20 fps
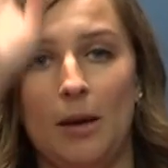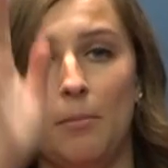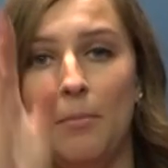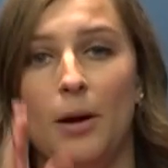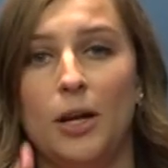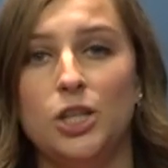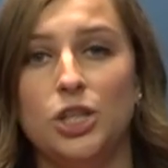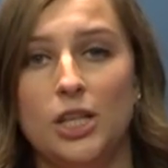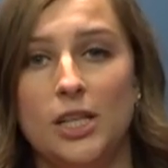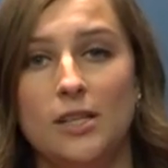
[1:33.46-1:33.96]
it
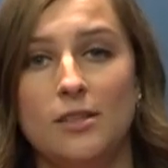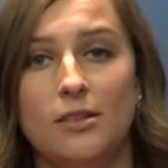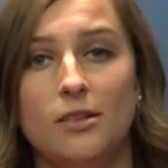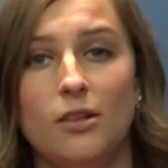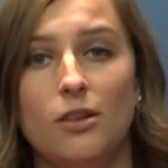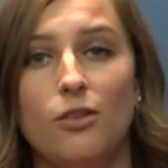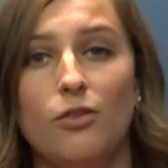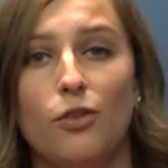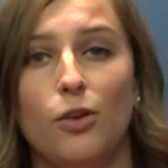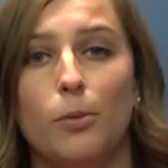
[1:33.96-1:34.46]
much
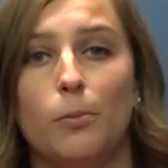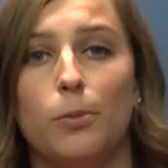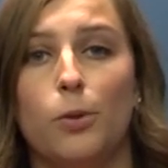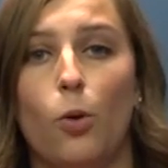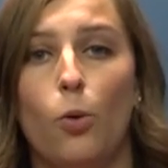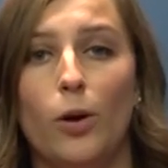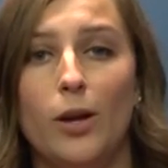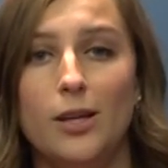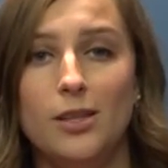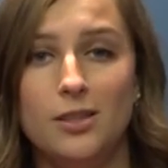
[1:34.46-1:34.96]
easier for
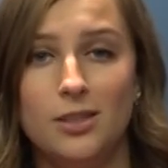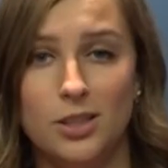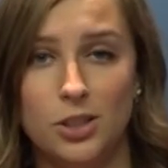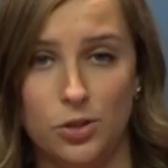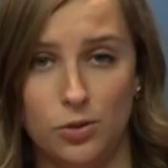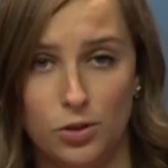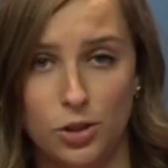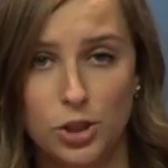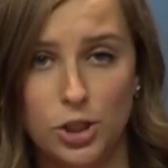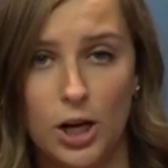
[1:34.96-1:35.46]
employees to
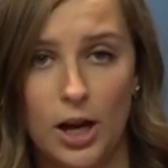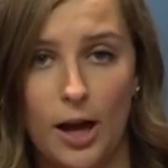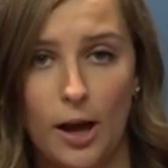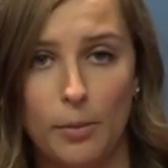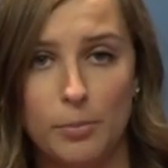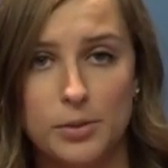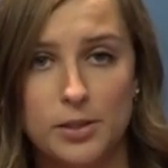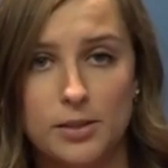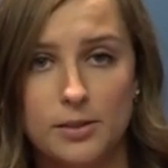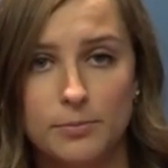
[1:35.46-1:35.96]
do their
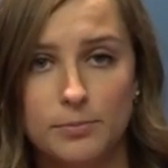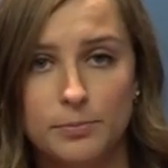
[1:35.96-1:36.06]
jobs.